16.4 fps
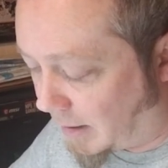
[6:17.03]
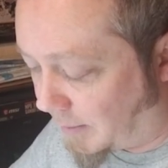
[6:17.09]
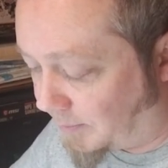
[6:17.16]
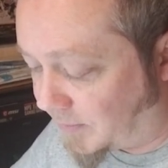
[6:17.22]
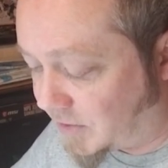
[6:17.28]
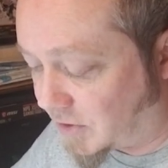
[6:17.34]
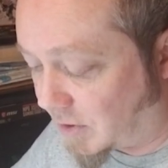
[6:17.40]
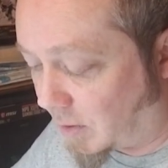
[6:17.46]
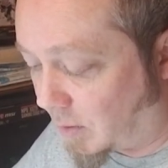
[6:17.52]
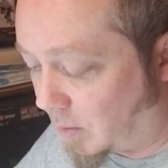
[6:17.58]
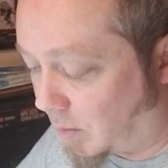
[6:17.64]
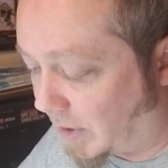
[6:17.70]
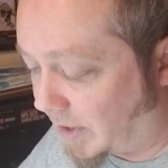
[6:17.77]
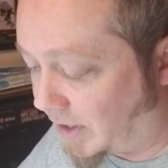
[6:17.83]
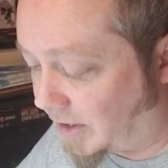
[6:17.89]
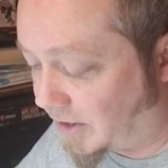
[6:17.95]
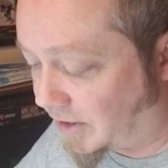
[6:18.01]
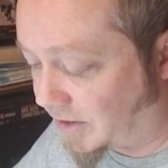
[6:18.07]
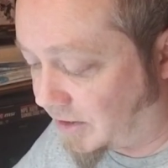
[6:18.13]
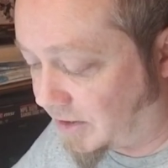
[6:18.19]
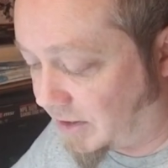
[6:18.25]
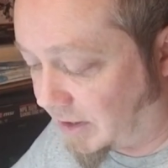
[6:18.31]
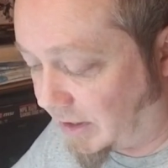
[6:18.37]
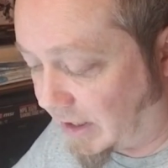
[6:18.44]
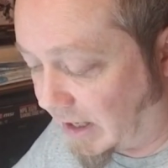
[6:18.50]
So when
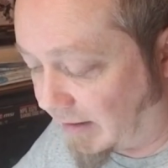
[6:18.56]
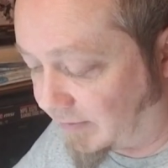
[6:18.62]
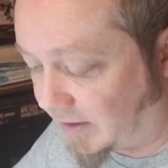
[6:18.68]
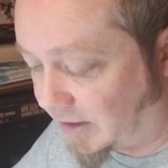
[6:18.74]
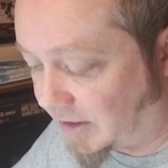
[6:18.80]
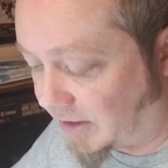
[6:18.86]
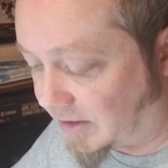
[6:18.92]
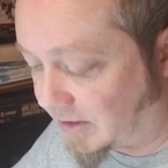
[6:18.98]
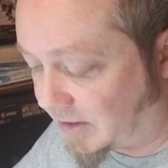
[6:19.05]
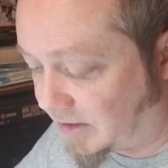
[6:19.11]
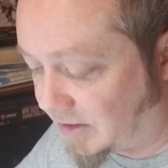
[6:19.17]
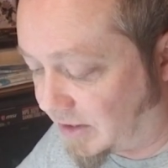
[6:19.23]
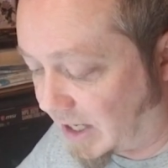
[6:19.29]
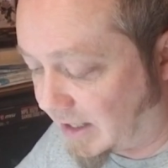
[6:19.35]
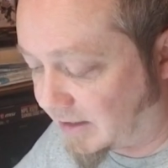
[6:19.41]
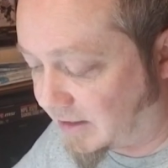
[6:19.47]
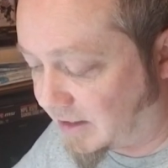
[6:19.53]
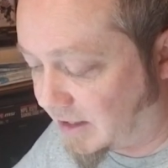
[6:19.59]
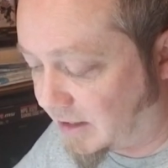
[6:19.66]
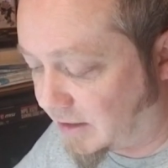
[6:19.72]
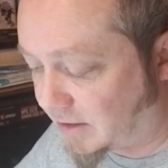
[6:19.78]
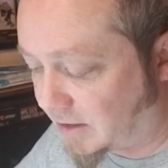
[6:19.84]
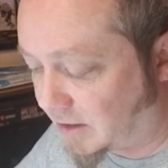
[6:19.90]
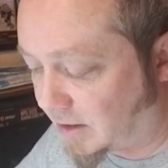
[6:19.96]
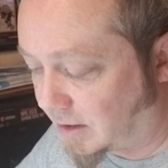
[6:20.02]
you have to just test
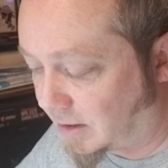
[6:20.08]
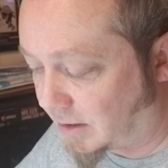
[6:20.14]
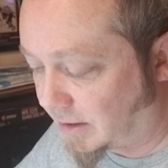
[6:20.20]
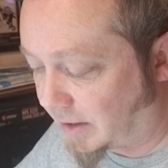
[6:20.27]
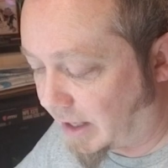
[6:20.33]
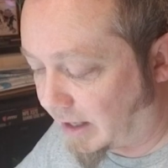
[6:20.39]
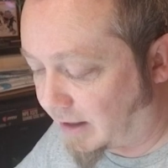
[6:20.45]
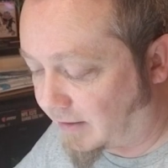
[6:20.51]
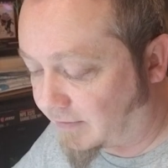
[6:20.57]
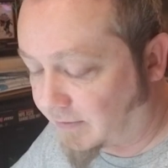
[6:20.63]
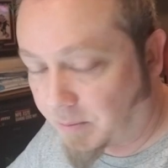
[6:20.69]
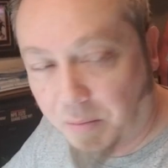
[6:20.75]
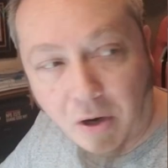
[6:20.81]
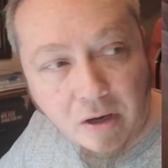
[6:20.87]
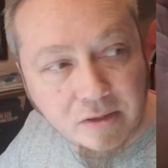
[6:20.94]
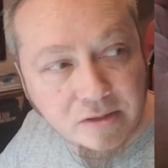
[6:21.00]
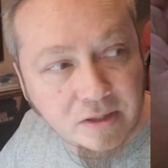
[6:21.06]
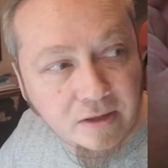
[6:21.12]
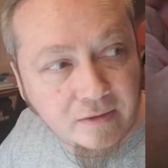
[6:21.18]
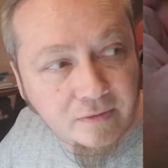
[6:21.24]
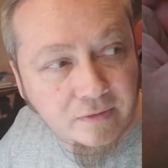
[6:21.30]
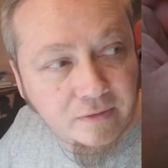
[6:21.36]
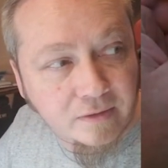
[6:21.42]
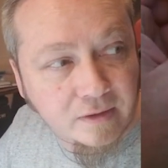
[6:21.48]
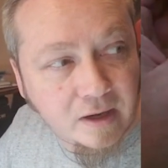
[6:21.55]
these negative to
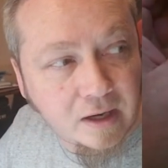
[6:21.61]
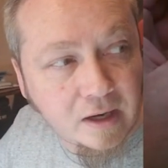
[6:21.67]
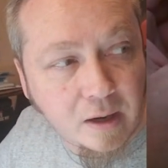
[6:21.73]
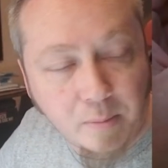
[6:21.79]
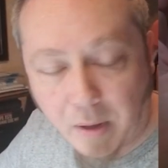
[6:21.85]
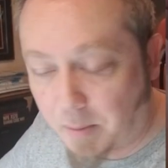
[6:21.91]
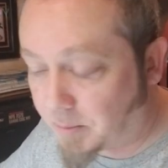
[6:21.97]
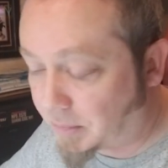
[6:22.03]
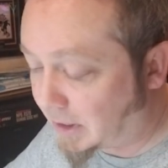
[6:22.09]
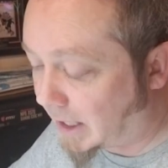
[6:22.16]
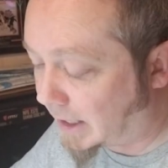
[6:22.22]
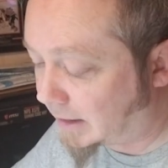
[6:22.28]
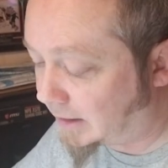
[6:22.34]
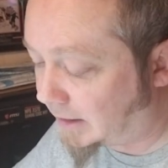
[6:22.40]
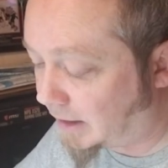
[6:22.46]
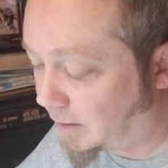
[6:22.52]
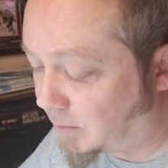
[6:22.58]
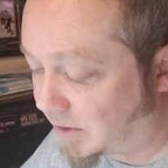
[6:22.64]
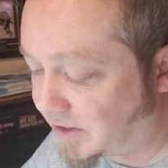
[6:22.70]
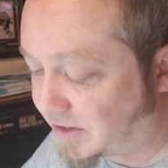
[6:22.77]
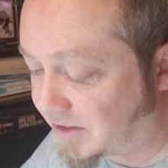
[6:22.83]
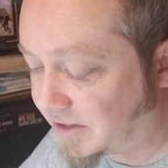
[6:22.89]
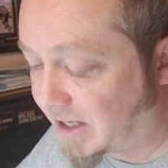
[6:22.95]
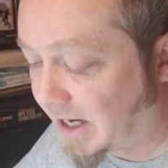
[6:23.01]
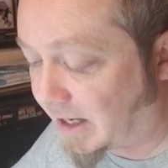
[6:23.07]
positive. I got my black lead, which
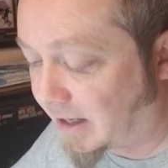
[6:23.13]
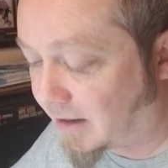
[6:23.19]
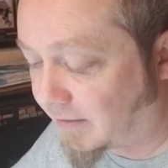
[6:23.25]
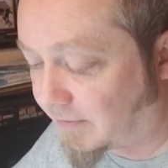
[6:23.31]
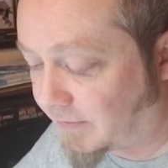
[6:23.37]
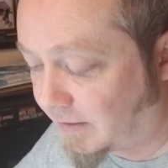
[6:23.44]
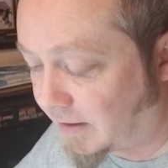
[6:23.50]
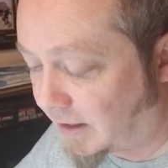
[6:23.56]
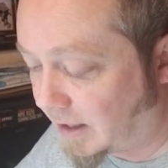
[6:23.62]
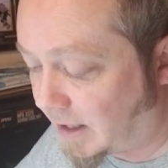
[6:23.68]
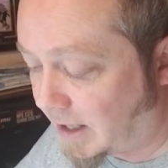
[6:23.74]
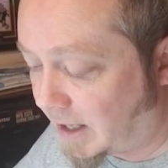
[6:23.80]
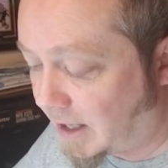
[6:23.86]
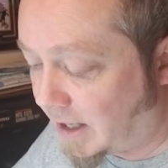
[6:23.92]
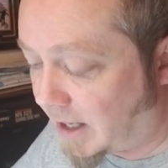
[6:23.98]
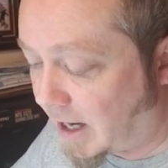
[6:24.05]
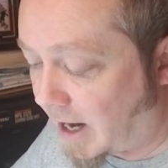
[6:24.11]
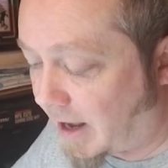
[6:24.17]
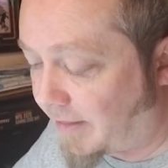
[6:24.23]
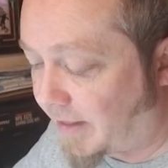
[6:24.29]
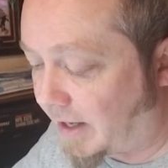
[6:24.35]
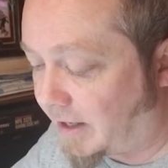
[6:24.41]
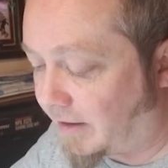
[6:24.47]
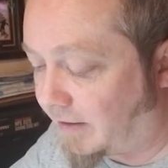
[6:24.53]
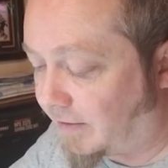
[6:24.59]
is negative, and
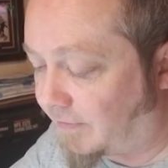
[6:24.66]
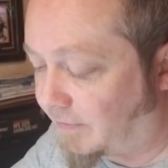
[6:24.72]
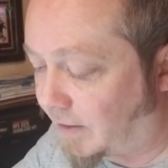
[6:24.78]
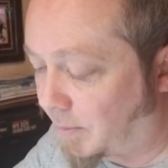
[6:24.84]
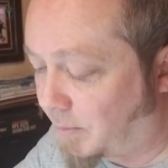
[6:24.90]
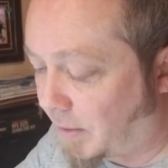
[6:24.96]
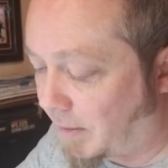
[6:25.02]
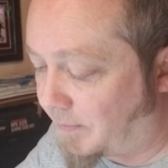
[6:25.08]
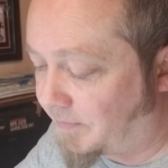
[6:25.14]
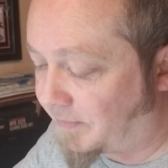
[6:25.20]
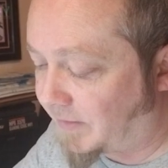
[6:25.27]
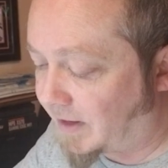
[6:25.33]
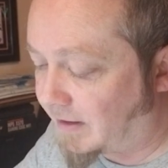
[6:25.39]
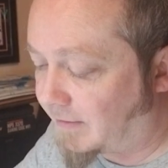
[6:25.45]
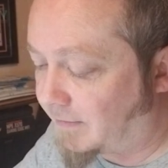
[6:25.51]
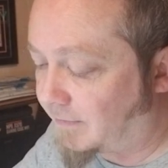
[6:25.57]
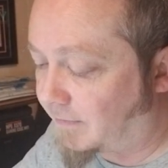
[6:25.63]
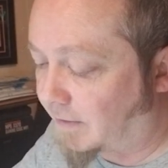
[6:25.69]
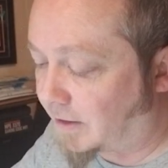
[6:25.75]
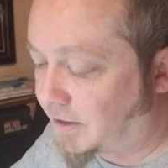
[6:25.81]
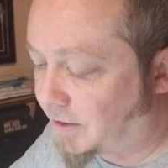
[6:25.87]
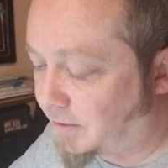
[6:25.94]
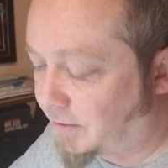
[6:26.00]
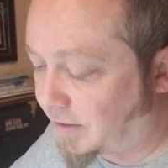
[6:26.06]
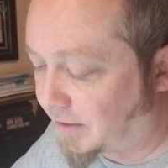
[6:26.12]
then you flip them for
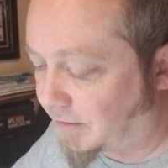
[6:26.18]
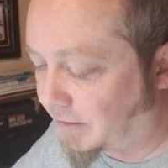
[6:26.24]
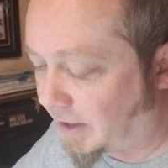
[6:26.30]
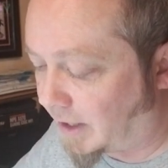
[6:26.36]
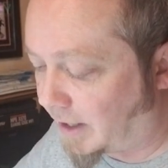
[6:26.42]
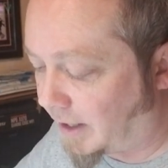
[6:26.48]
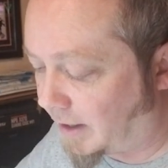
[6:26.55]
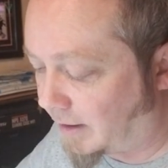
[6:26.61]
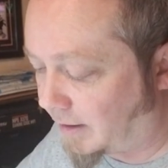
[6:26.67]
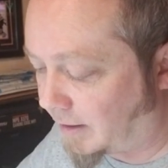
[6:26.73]
2 to 3,